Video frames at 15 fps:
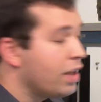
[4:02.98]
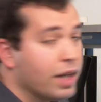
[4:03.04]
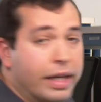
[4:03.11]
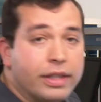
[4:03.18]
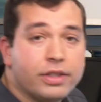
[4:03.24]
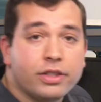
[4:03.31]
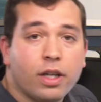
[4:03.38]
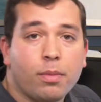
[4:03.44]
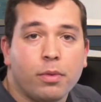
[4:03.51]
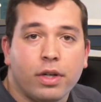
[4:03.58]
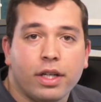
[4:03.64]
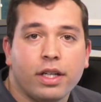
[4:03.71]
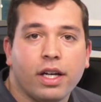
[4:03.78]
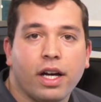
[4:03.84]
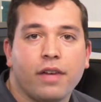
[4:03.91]
In
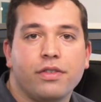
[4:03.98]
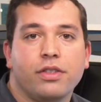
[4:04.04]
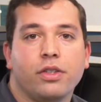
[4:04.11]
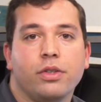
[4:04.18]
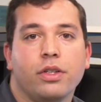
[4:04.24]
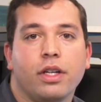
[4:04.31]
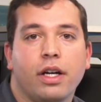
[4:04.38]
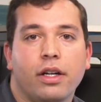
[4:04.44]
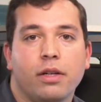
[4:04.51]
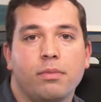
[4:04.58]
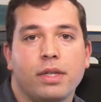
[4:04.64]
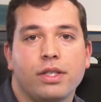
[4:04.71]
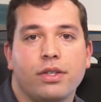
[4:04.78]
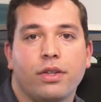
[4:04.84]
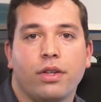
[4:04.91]
summary, I've shown you how to
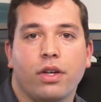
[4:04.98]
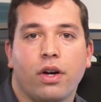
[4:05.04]
measure the